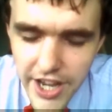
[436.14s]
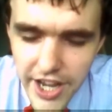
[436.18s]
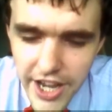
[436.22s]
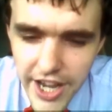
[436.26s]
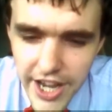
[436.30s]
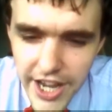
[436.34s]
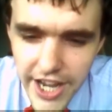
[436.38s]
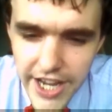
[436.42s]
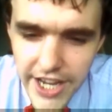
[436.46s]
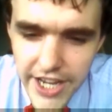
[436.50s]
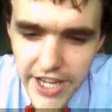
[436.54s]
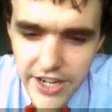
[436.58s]

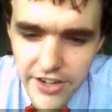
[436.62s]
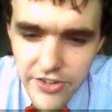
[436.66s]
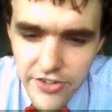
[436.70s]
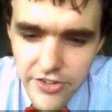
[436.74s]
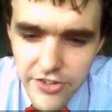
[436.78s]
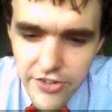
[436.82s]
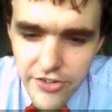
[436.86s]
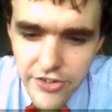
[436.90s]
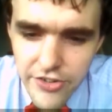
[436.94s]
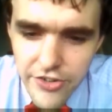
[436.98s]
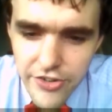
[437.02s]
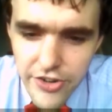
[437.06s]

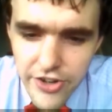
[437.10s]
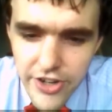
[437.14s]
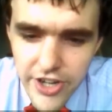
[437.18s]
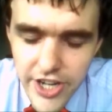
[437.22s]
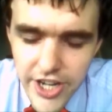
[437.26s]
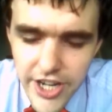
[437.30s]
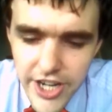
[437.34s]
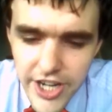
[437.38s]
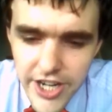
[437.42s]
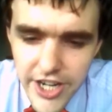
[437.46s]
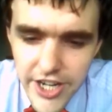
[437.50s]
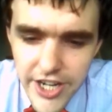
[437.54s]
And
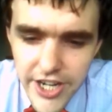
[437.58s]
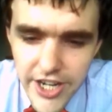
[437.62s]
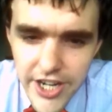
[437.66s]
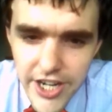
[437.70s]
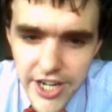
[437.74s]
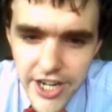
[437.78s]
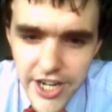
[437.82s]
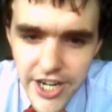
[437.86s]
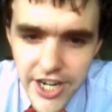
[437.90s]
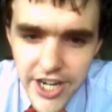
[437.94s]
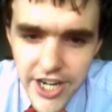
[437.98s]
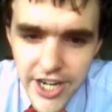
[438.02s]

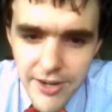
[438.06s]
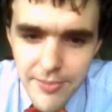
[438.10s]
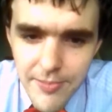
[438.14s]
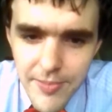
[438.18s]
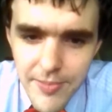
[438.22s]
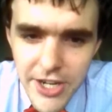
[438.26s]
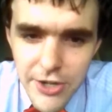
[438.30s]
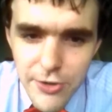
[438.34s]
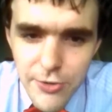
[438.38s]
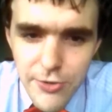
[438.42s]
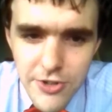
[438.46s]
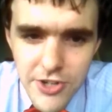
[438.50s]

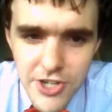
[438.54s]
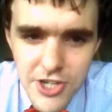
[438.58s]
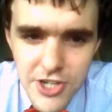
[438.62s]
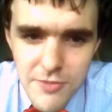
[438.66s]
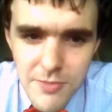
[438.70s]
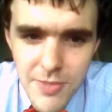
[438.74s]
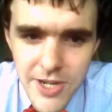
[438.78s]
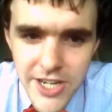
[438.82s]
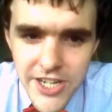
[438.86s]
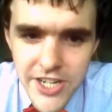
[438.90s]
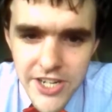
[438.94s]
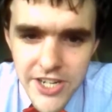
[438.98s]
in order to
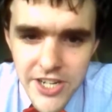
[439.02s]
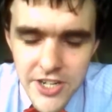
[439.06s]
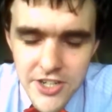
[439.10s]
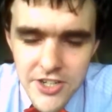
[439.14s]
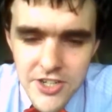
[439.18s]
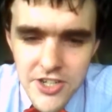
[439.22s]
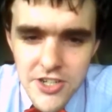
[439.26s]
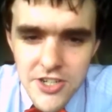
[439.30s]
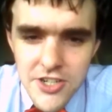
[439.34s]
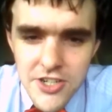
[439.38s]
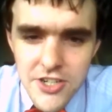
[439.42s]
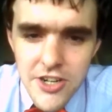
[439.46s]
make
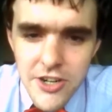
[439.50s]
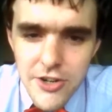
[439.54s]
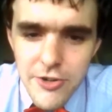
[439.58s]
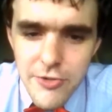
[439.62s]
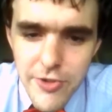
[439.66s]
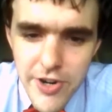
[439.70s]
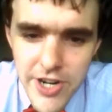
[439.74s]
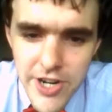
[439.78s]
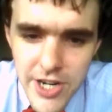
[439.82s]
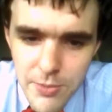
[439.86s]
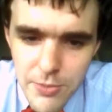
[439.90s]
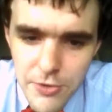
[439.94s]
it
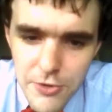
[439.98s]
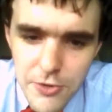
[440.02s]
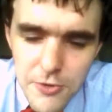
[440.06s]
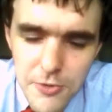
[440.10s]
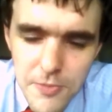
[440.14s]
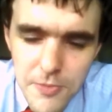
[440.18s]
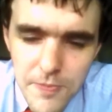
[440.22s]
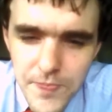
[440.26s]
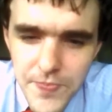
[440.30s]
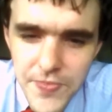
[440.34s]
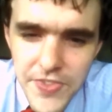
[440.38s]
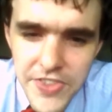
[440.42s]

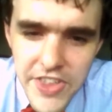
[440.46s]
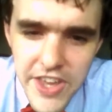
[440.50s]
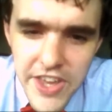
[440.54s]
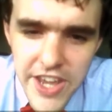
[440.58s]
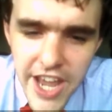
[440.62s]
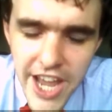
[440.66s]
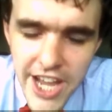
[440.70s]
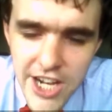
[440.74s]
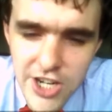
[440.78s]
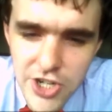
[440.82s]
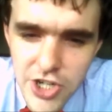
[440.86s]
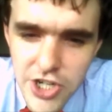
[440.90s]
credible, they
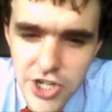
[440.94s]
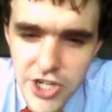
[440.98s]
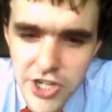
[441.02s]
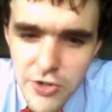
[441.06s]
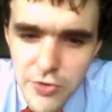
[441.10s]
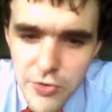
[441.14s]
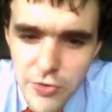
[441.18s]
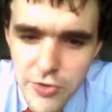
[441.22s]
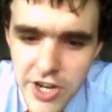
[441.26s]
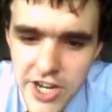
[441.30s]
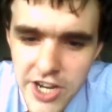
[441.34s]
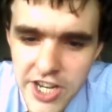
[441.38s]
actually
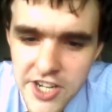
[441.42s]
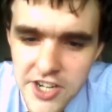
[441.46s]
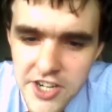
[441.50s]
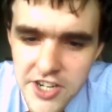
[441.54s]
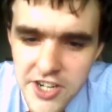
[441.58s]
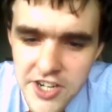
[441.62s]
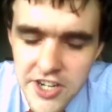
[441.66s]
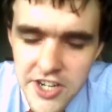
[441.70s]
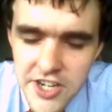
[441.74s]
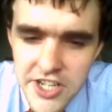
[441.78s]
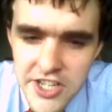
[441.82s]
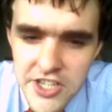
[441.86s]

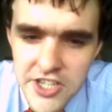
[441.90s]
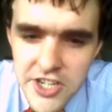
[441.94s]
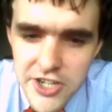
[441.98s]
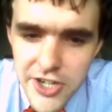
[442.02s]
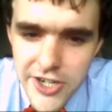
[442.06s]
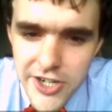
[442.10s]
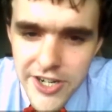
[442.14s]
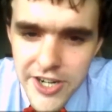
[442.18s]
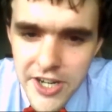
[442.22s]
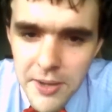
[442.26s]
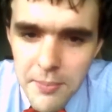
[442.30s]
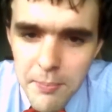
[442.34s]
created an
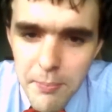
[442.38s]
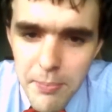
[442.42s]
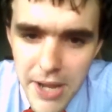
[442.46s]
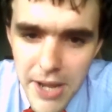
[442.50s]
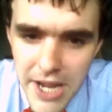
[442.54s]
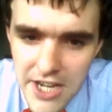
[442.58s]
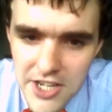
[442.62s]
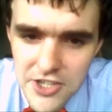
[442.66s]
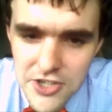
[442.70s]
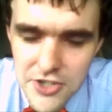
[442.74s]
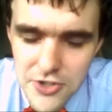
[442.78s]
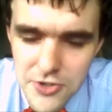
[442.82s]
entire
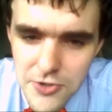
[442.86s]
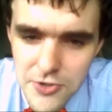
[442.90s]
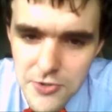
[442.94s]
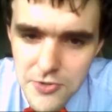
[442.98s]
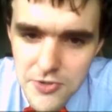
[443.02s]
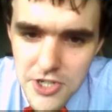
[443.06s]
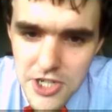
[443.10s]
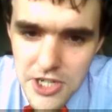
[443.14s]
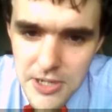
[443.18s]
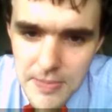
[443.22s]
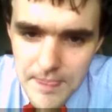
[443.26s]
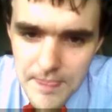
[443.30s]

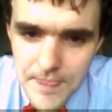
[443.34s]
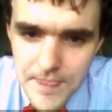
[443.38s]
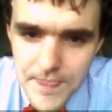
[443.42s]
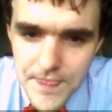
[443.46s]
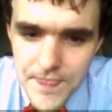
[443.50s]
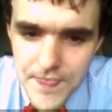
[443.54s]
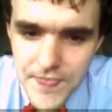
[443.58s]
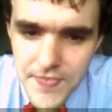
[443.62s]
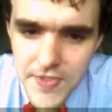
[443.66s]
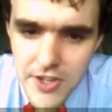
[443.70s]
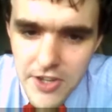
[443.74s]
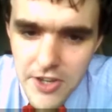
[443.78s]
backstory
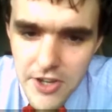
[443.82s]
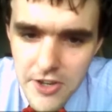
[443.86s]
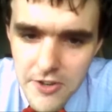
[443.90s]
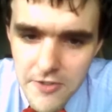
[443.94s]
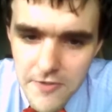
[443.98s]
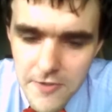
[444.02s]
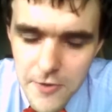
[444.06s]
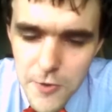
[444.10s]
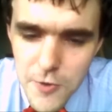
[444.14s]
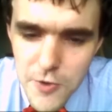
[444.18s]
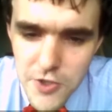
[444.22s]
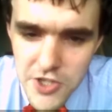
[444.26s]

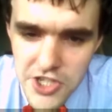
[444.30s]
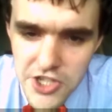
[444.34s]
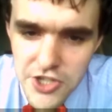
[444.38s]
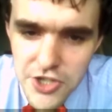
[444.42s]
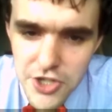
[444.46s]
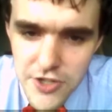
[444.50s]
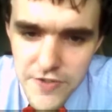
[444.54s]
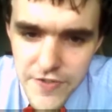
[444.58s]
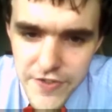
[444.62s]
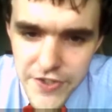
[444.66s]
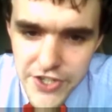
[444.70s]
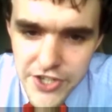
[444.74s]
for this
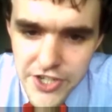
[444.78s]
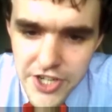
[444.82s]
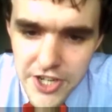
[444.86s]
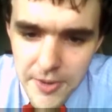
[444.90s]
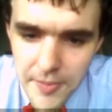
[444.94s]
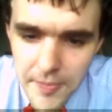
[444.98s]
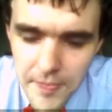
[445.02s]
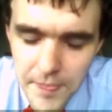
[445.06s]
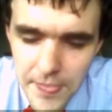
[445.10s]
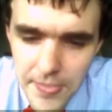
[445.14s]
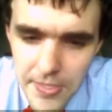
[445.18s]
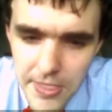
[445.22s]
officer.
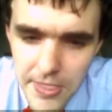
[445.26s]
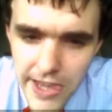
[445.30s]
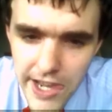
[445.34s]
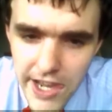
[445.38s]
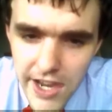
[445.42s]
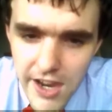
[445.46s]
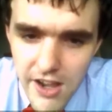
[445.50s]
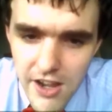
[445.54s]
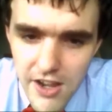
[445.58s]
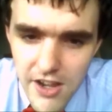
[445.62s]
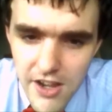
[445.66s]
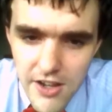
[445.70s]

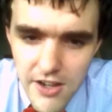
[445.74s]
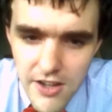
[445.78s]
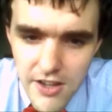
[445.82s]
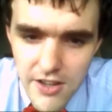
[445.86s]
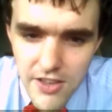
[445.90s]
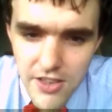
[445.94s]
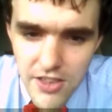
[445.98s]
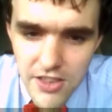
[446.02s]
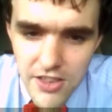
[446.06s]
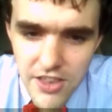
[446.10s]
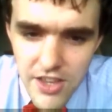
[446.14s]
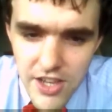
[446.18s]

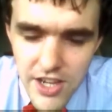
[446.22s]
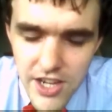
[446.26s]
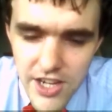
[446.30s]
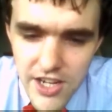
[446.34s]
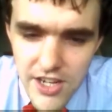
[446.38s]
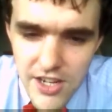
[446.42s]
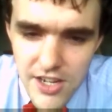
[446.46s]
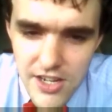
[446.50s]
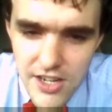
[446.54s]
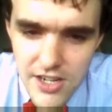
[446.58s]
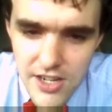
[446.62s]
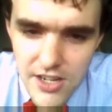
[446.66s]

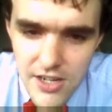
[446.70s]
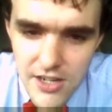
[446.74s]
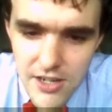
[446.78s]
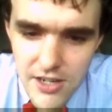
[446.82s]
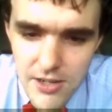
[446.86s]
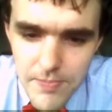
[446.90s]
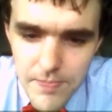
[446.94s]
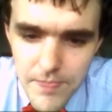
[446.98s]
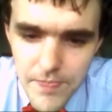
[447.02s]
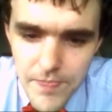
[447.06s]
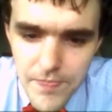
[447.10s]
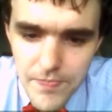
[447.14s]

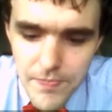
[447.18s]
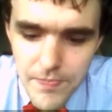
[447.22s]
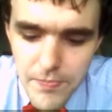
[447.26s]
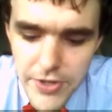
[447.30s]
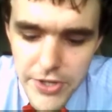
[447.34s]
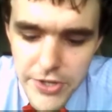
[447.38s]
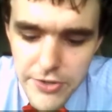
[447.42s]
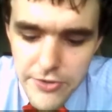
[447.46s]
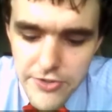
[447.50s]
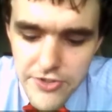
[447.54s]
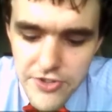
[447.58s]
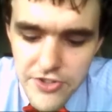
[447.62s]
They
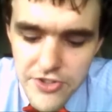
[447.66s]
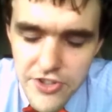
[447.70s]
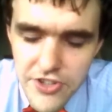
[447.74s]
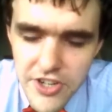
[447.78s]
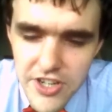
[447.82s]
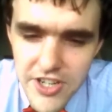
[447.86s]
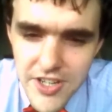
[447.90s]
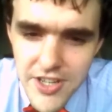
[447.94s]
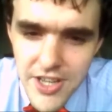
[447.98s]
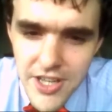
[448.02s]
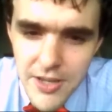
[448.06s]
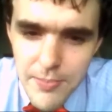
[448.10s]
built
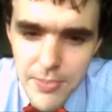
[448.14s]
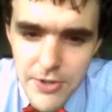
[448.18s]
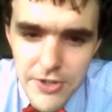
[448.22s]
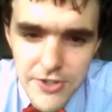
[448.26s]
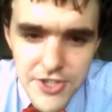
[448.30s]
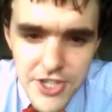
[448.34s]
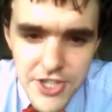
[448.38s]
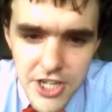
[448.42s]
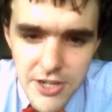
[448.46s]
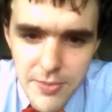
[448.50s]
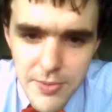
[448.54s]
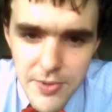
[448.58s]

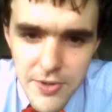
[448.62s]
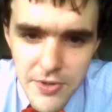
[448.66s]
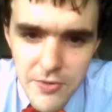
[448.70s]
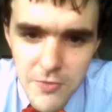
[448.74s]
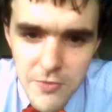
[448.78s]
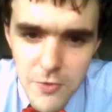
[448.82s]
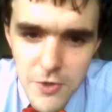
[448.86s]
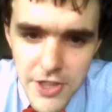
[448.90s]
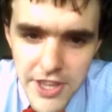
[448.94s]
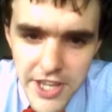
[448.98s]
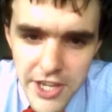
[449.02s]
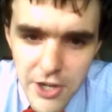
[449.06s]
up
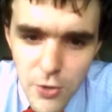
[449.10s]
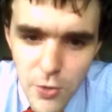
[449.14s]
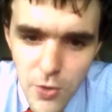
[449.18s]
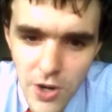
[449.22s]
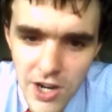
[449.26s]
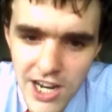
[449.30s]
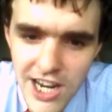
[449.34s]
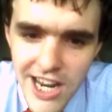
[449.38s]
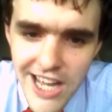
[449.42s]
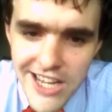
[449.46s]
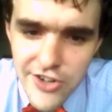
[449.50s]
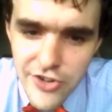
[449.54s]
what they call
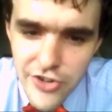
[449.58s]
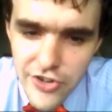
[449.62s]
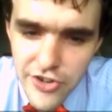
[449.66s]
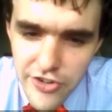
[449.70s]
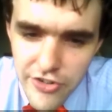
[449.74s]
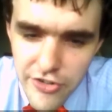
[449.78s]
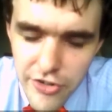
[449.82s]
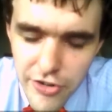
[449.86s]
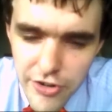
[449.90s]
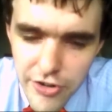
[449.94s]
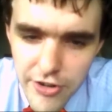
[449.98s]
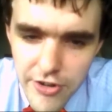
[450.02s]

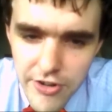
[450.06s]
legend